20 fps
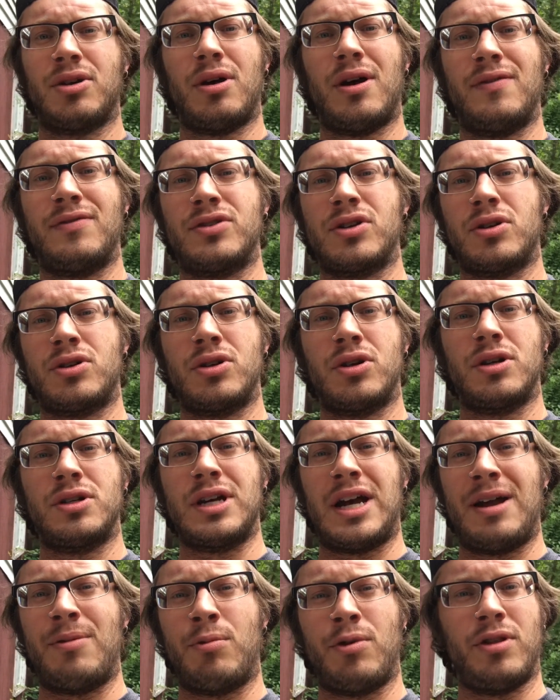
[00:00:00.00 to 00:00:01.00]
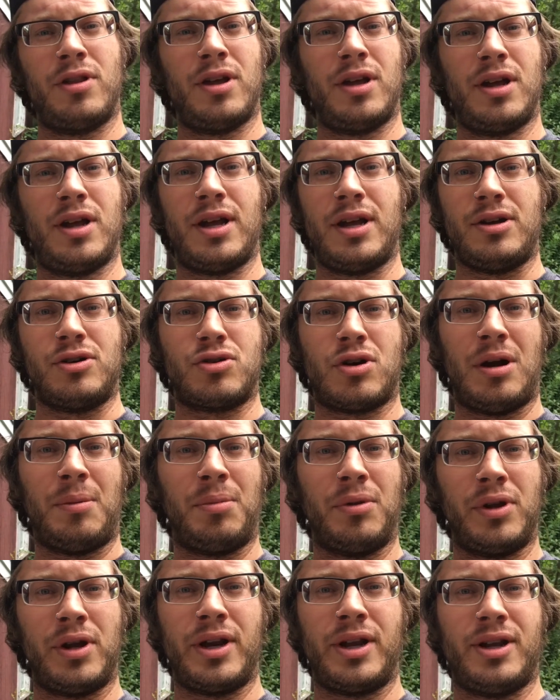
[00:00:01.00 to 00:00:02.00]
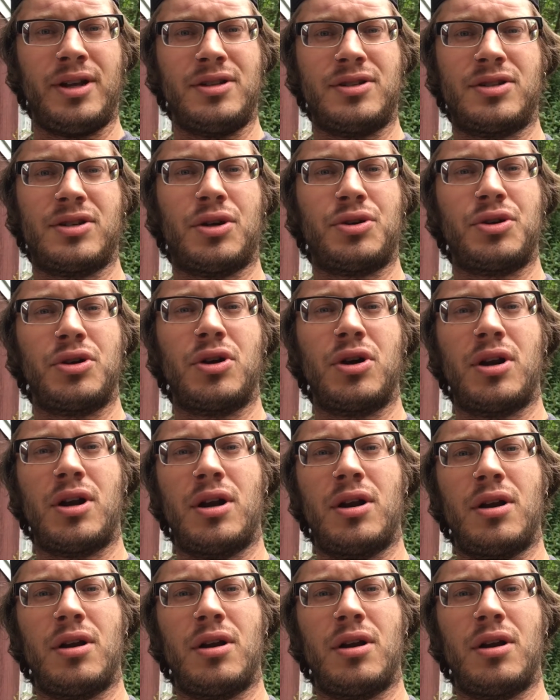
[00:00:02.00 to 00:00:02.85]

have such a good time with it, and trampolining is such a good